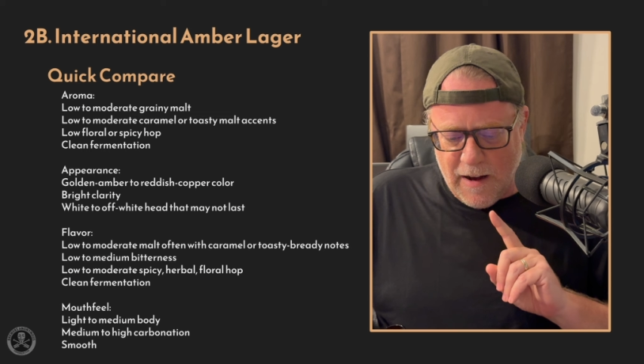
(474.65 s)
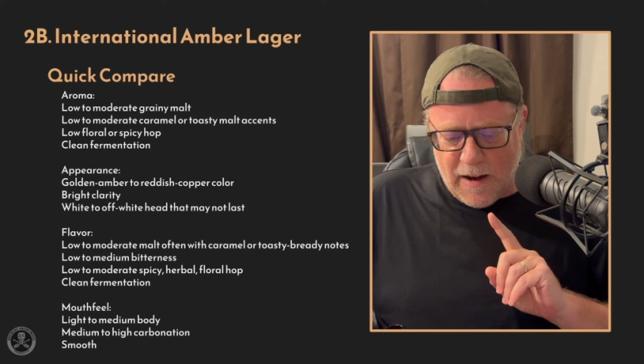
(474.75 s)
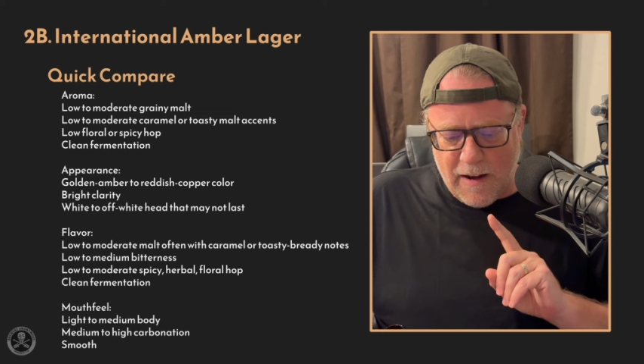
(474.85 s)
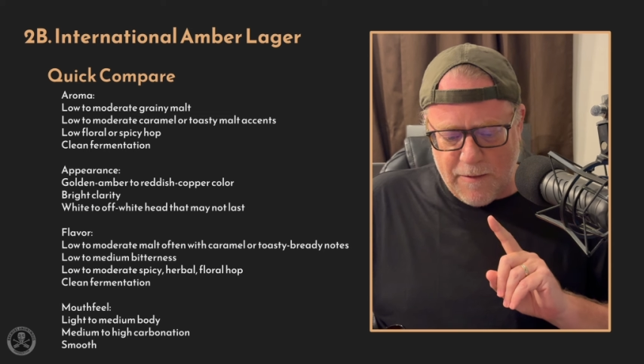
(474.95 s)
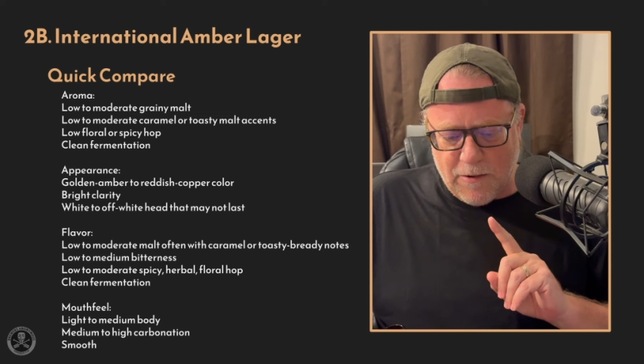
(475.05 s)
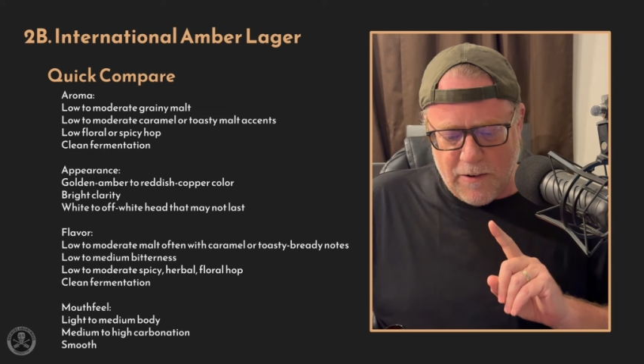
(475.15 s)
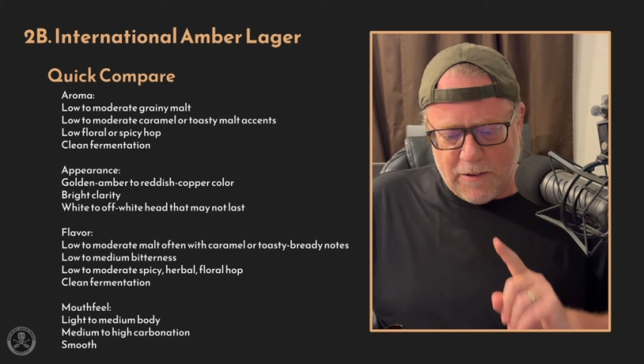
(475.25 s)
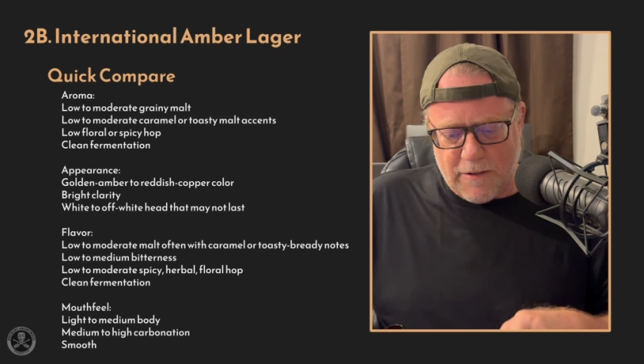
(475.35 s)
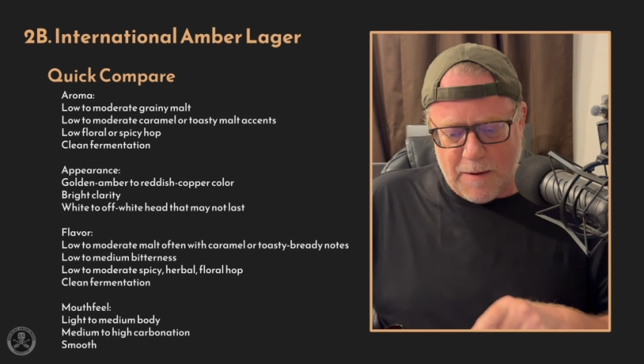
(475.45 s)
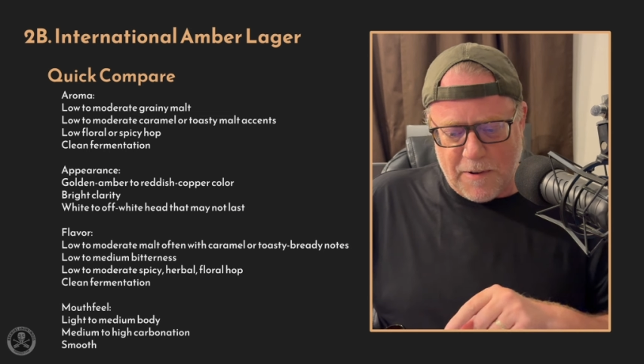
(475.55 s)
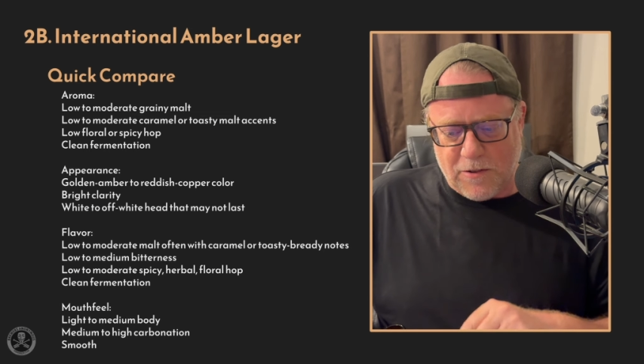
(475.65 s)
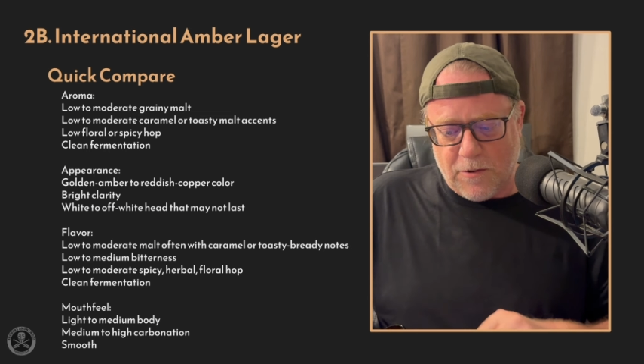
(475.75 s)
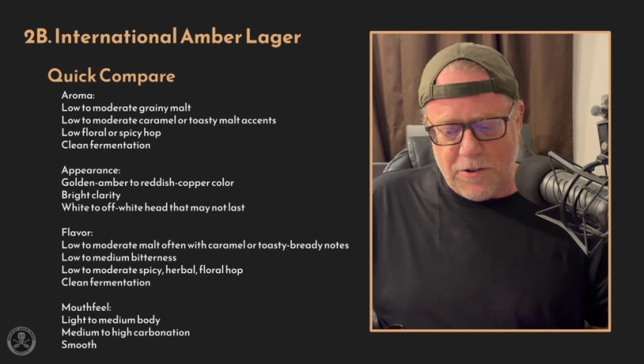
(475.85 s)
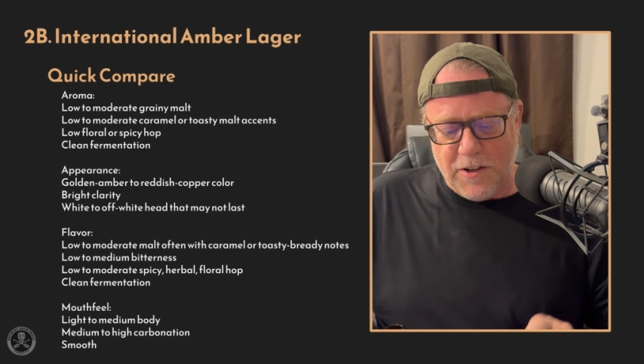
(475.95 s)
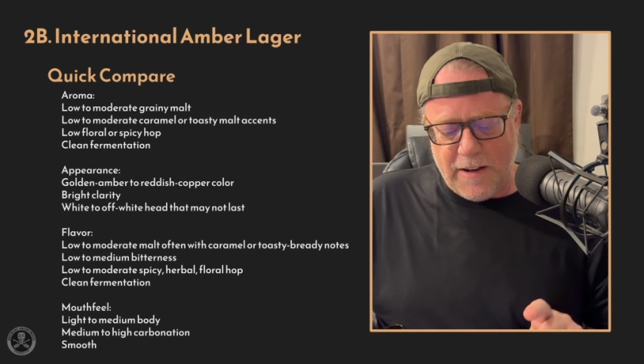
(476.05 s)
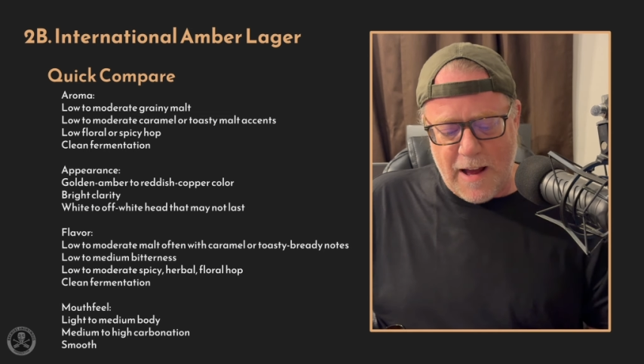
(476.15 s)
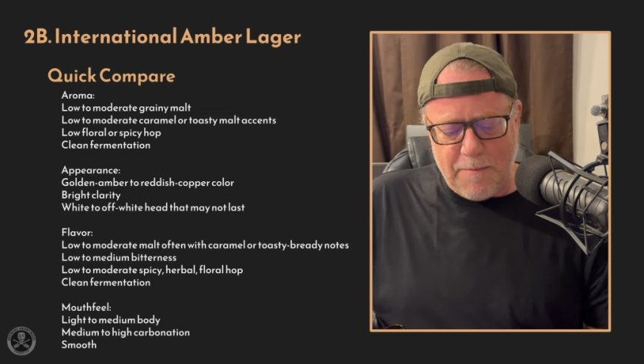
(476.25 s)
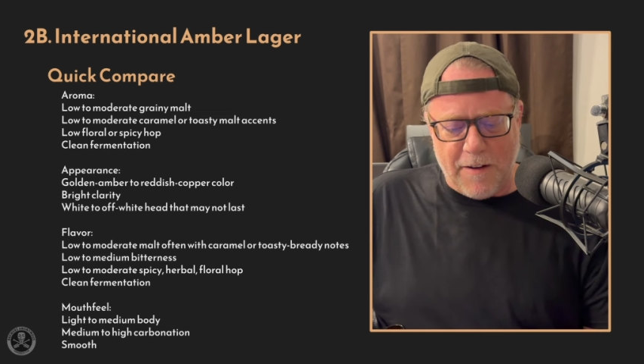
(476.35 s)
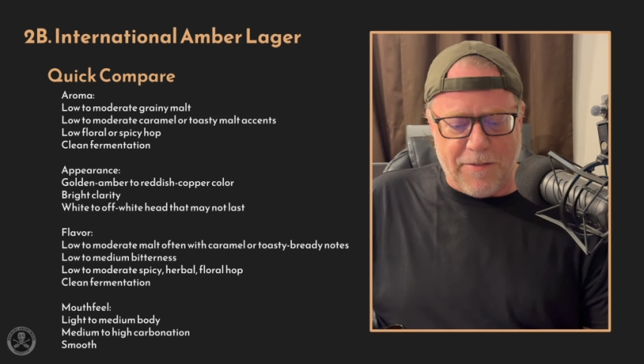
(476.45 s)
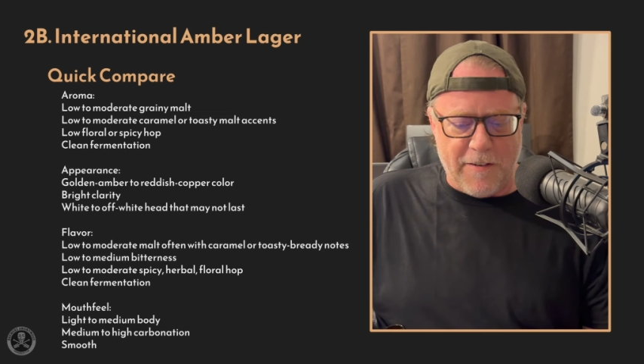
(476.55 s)
I am going to grab my score sheet and
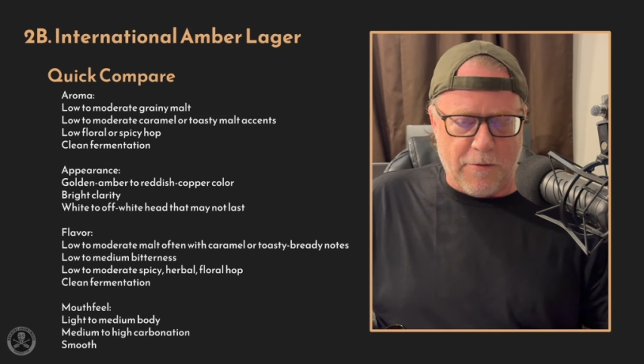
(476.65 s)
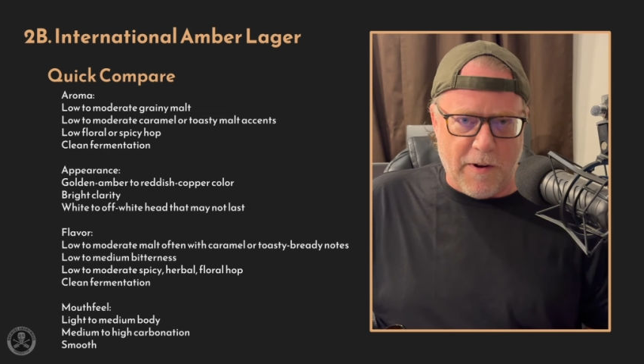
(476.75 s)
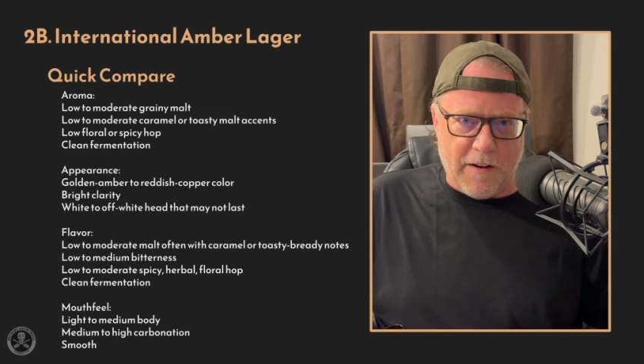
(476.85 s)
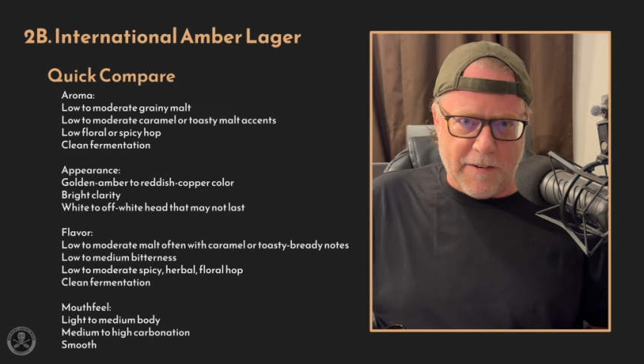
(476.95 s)
my flavor wheel.